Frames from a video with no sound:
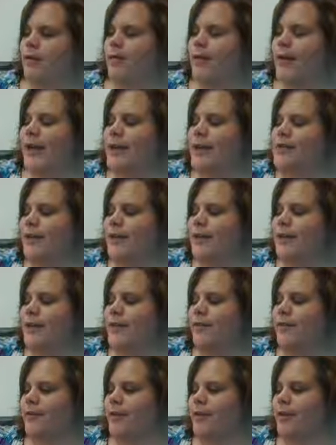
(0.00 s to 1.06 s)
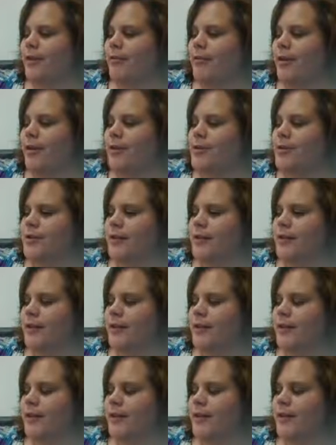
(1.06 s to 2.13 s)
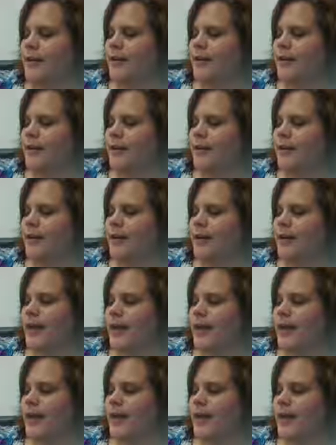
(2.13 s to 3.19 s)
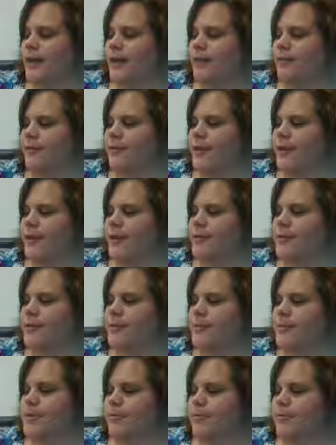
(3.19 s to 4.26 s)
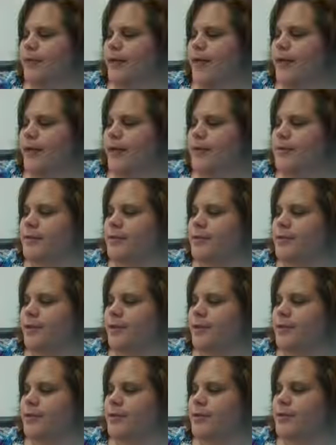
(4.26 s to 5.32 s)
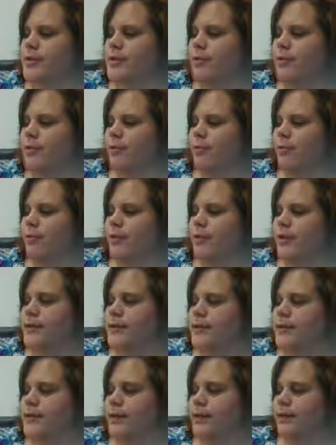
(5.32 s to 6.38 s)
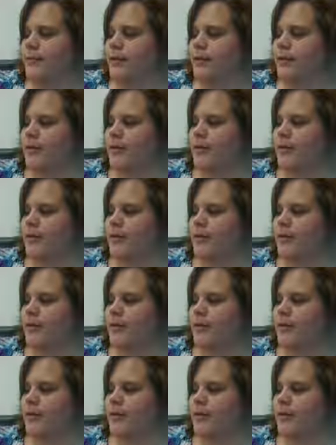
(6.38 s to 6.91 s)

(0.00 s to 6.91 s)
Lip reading: When I try to think of elaboration, I kind of think in terms of writing. So here's just like one statement.